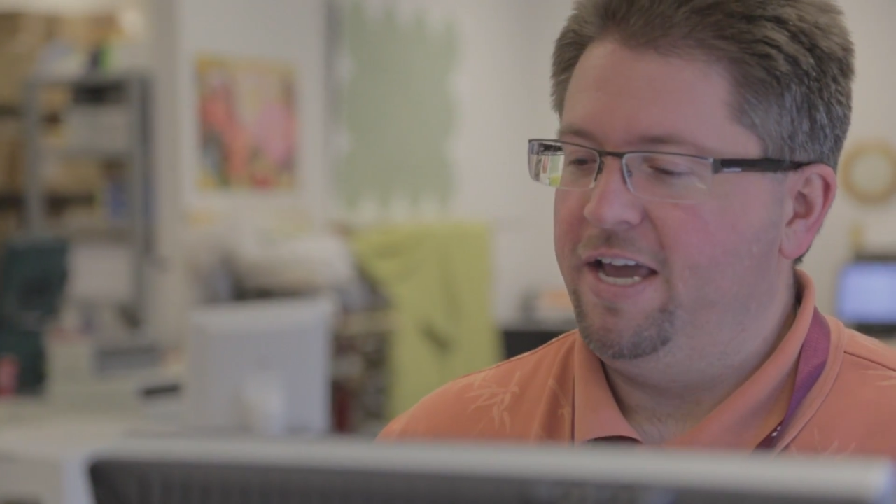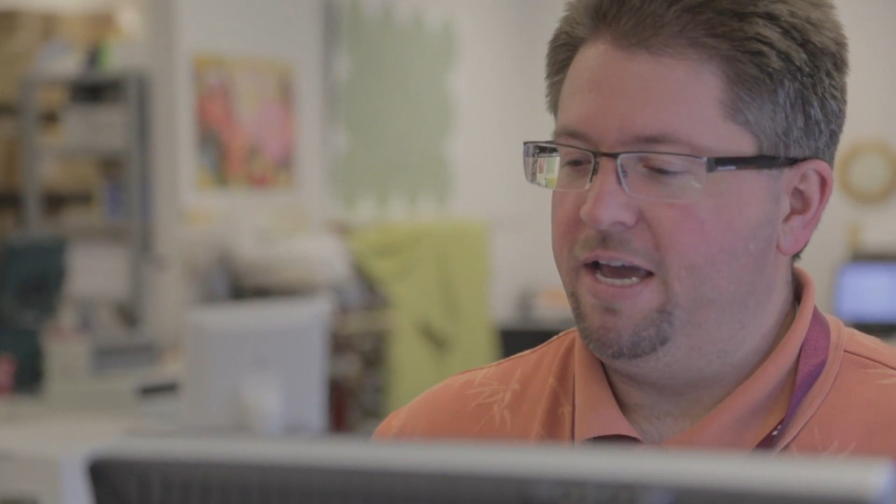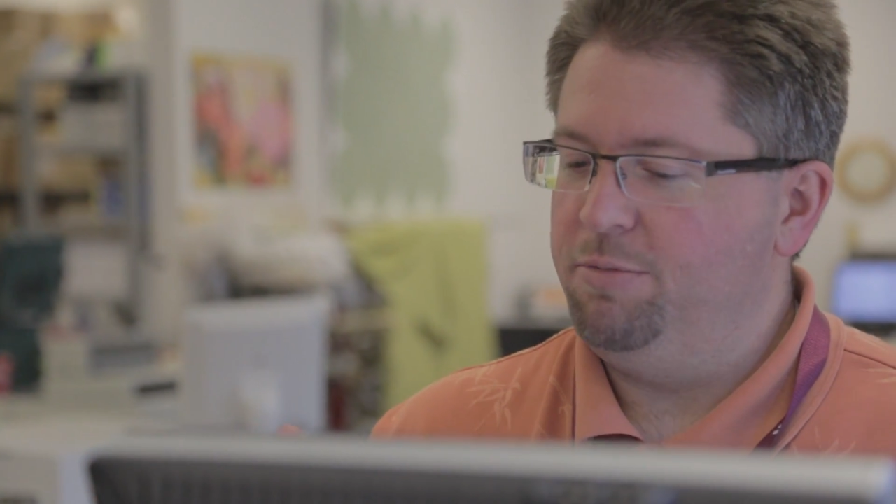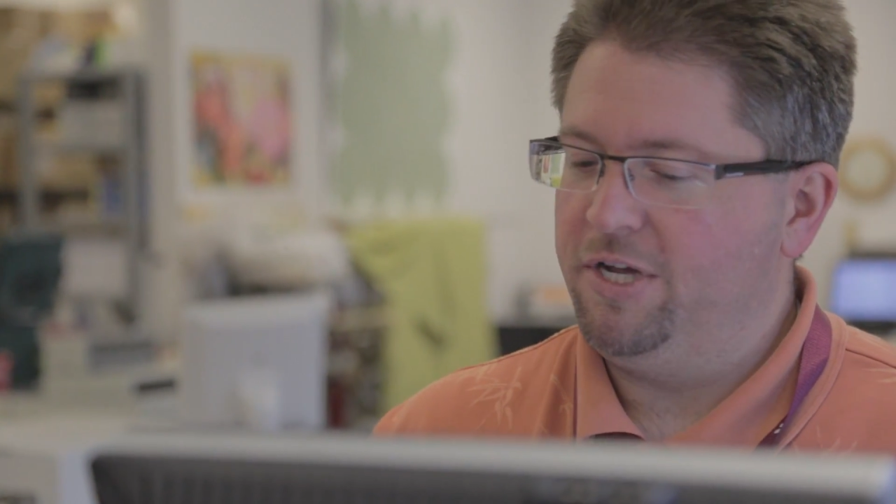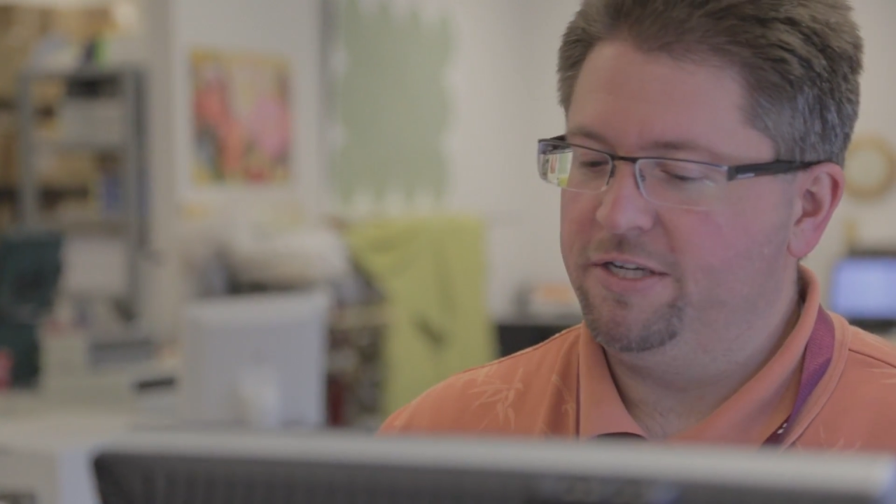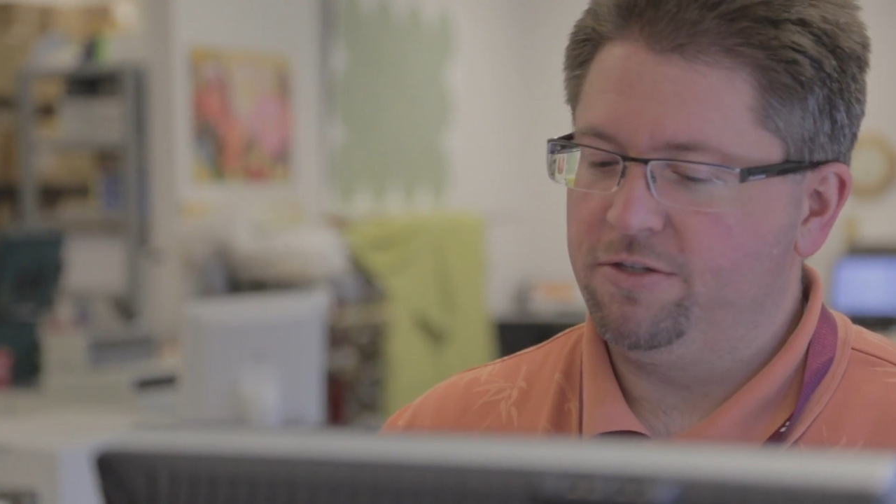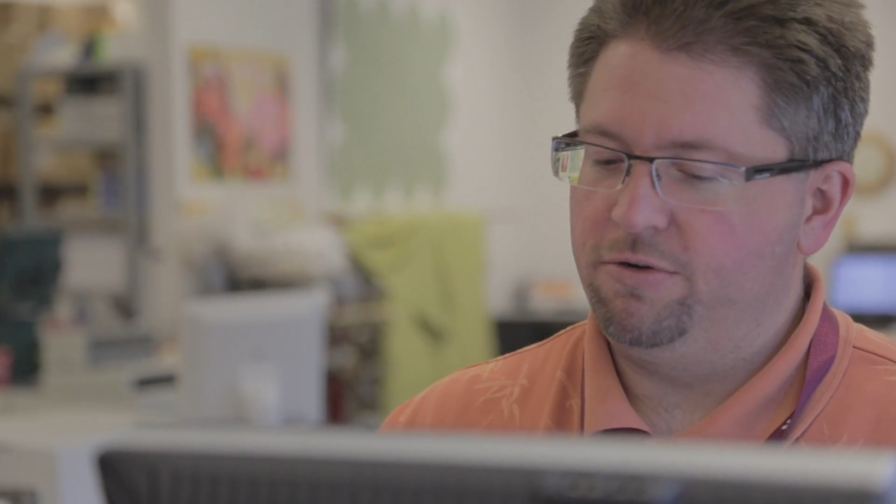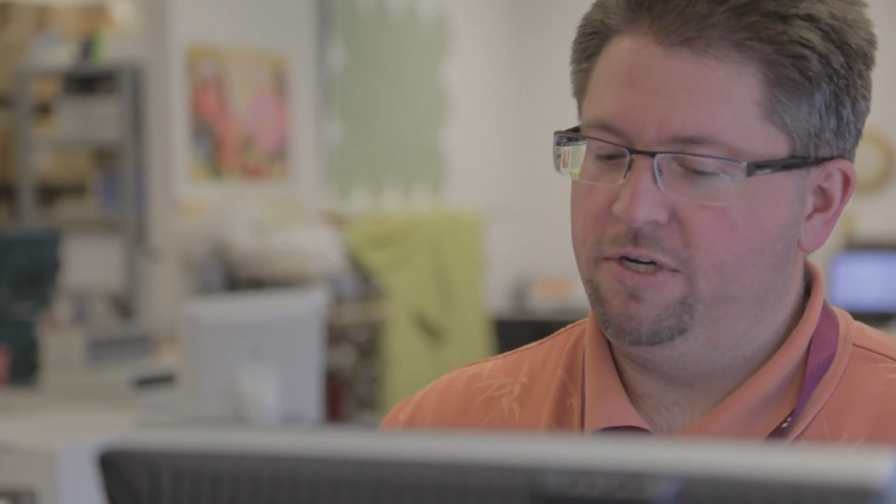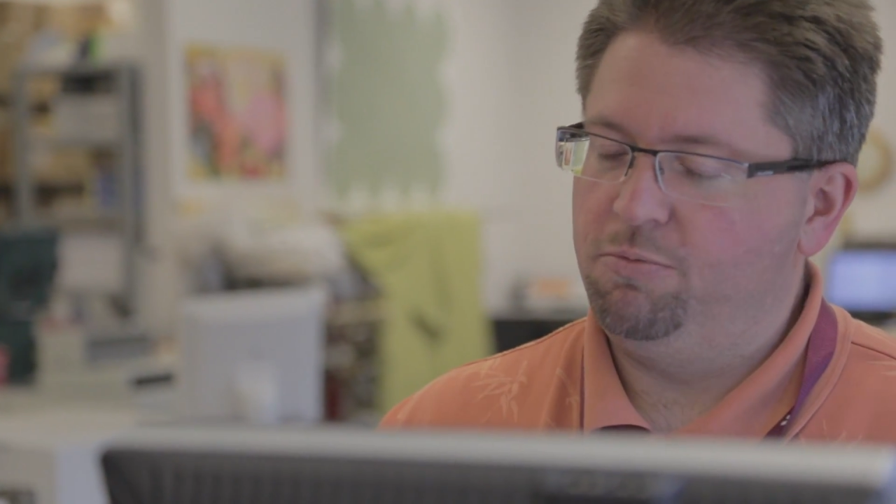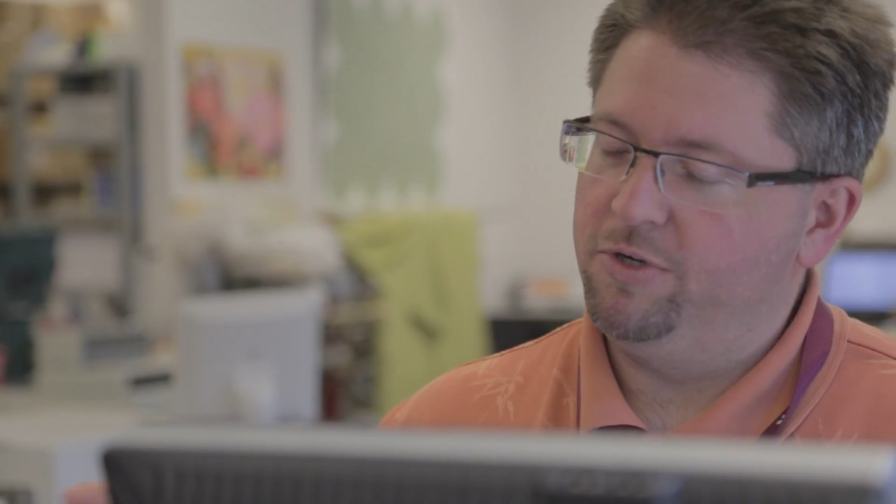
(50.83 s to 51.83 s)
And because
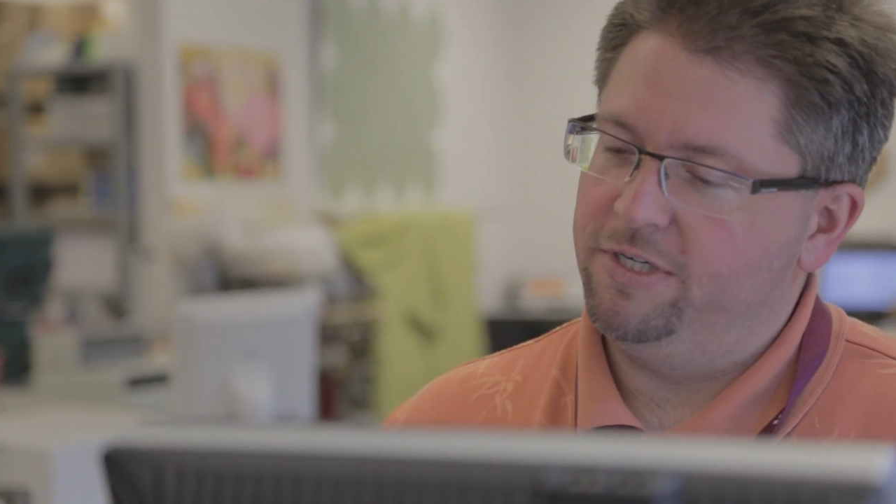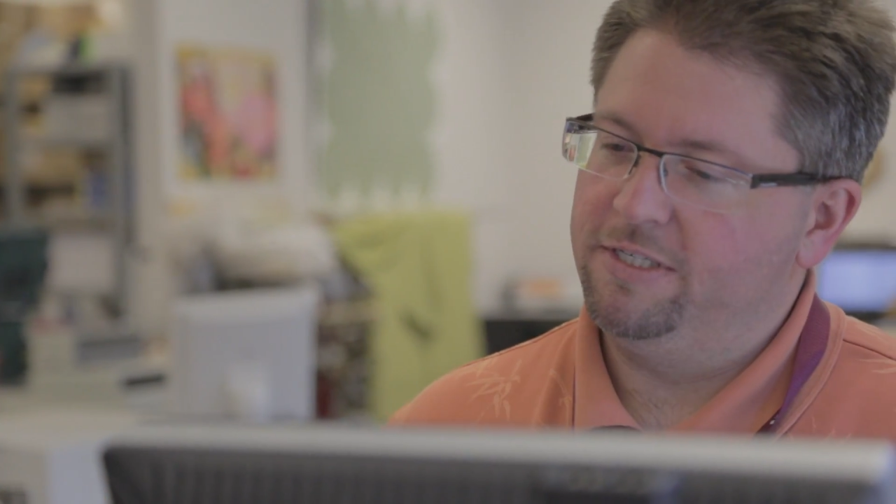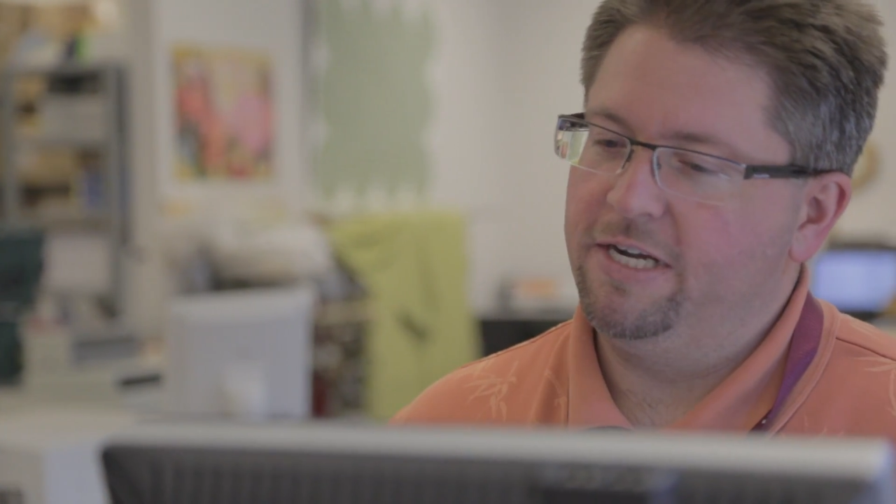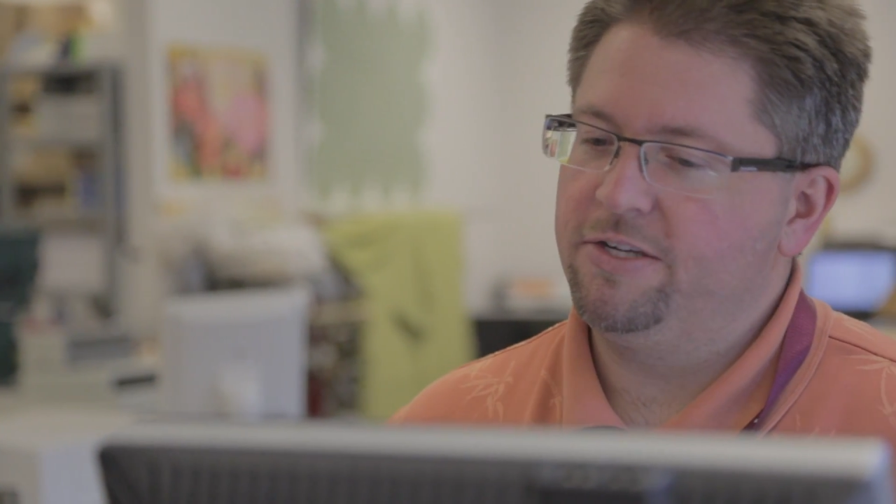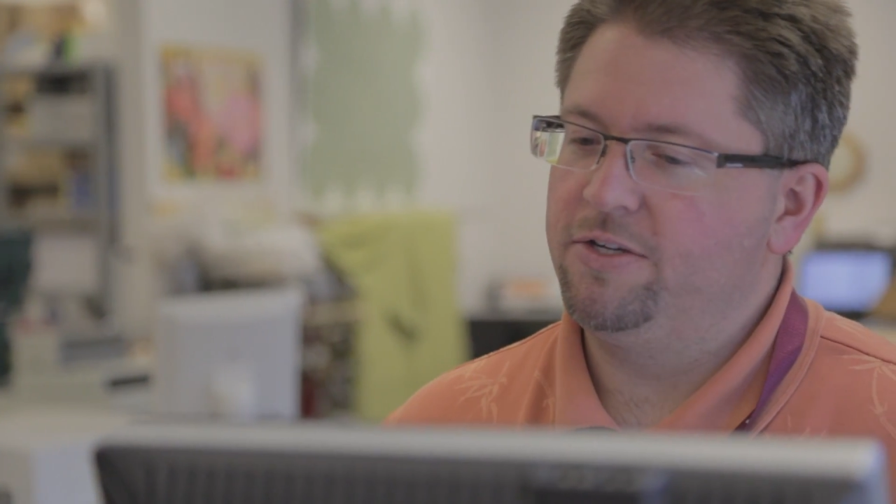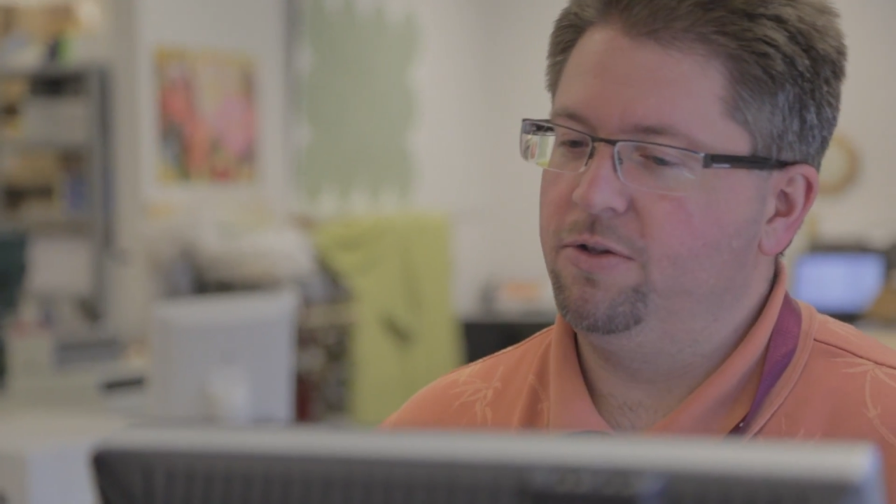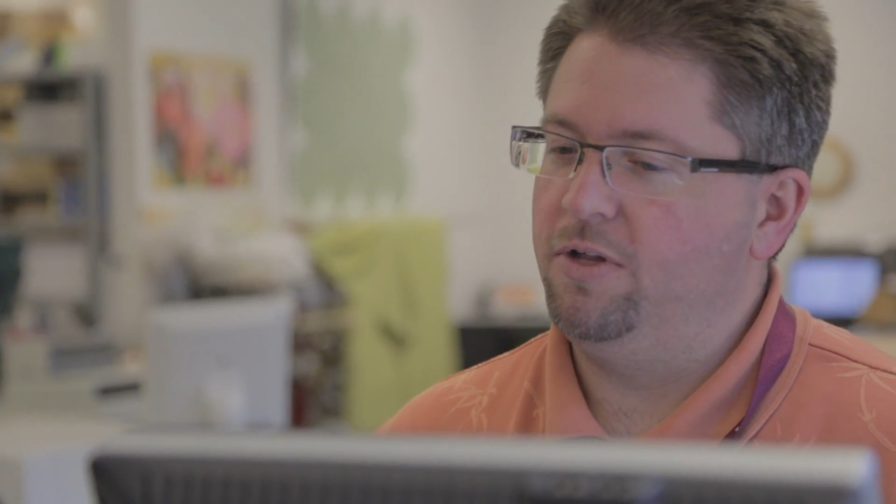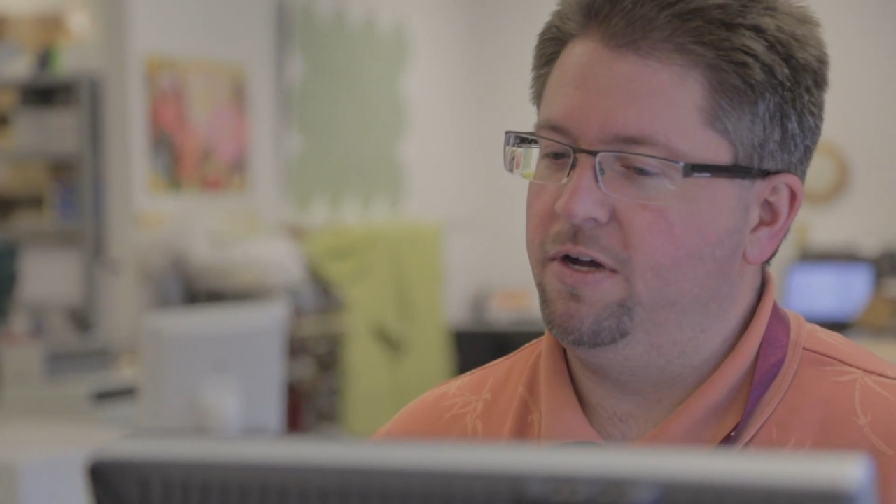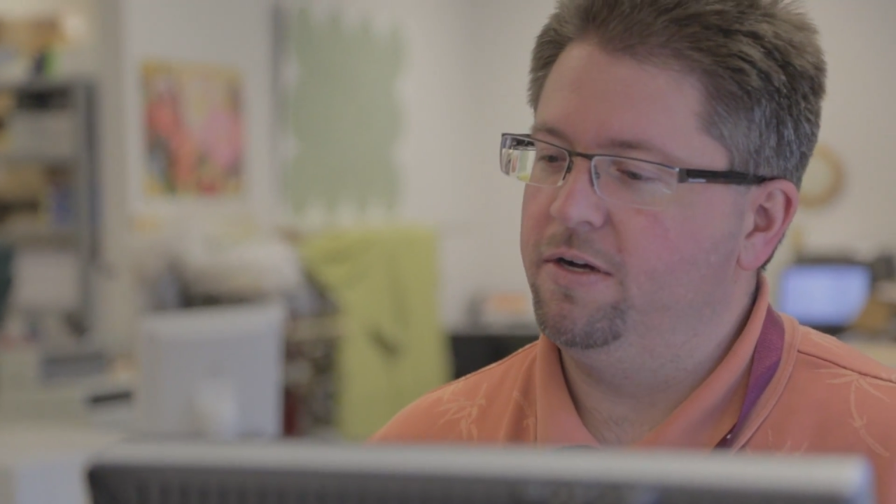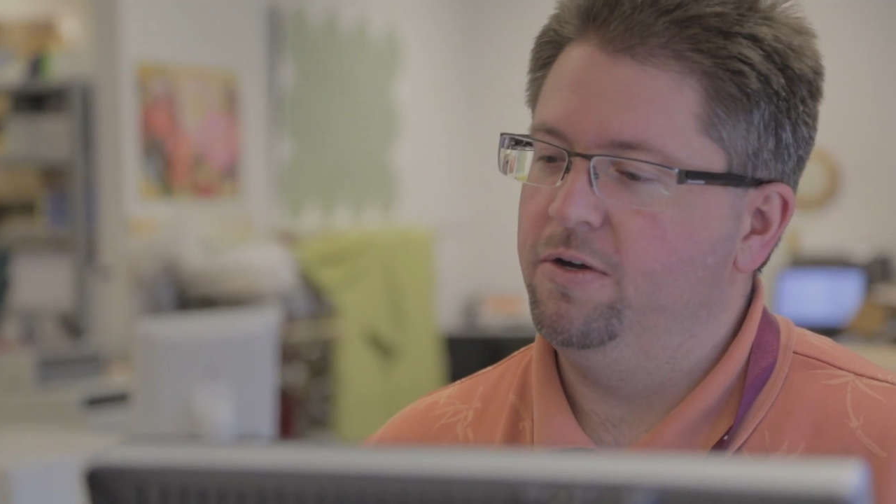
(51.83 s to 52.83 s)
3D printing takes so
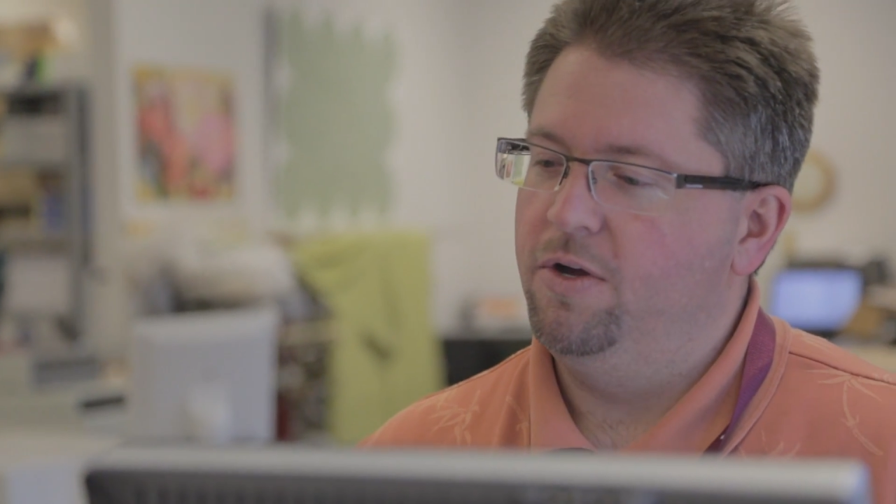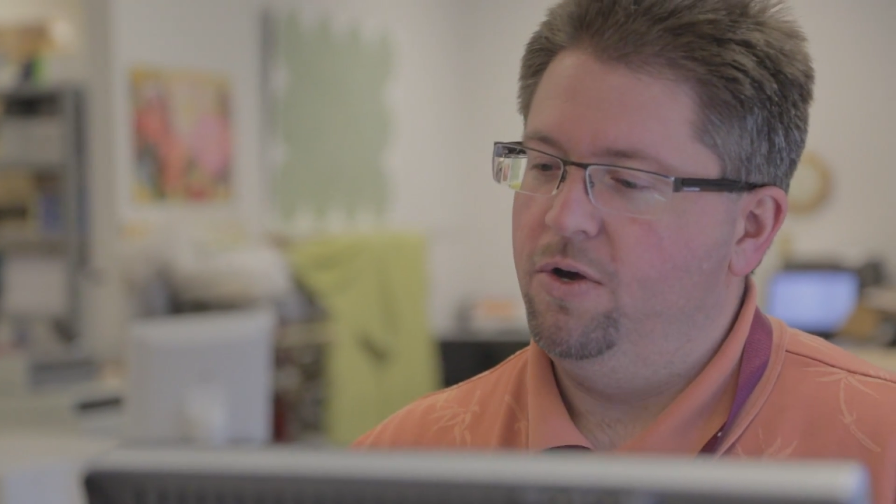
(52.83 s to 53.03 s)
long,